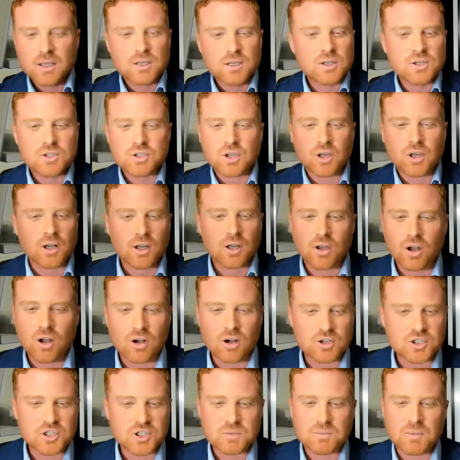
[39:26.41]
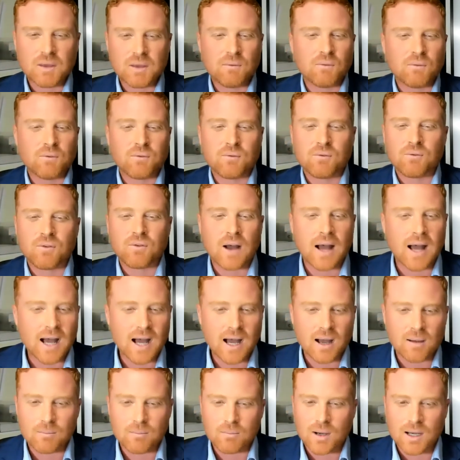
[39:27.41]
it's going to cost me
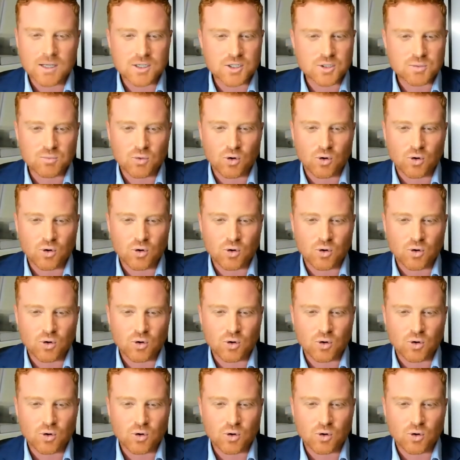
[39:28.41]
far much